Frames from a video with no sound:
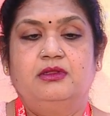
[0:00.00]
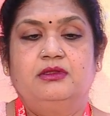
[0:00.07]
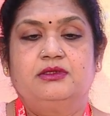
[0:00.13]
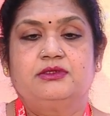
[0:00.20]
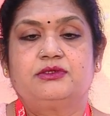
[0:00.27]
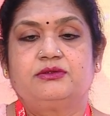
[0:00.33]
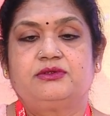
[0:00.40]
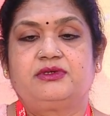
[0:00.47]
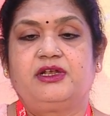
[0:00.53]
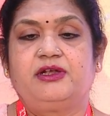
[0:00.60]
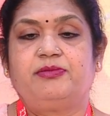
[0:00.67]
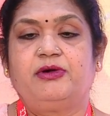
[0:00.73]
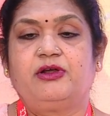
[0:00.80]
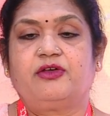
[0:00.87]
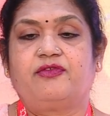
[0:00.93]
So
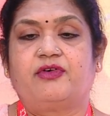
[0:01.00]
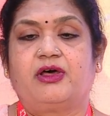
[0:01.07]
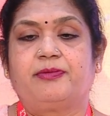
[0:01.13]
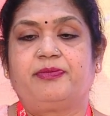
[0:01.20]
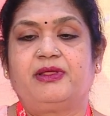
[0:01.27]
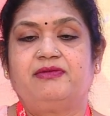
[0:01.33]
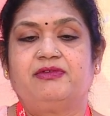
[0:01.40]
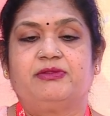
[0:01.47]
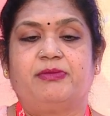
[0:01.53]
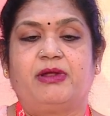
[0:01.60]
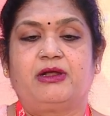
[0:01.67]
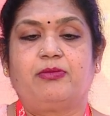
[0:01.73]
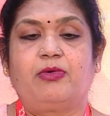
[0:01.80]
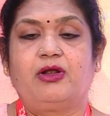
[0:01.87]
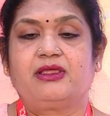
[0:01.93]
treatment of RPL with
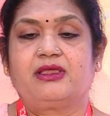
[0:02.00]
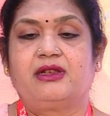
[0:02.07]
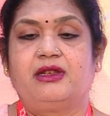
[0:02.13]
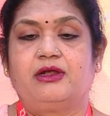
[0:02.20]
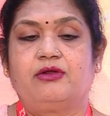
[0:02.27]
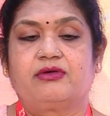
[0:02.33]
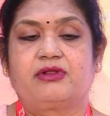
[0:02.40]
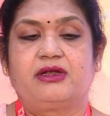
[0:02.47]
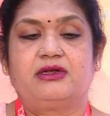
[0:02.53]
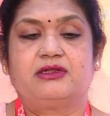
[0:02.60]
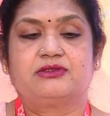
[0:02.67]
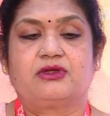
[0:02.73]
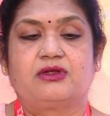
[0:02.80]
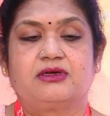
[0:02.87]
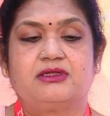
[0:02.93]
metabolic and endocrine
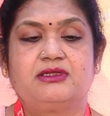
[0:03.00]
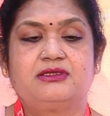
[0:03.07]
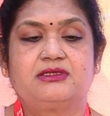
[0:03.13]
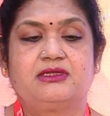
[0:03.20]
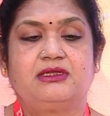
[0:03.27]
disorders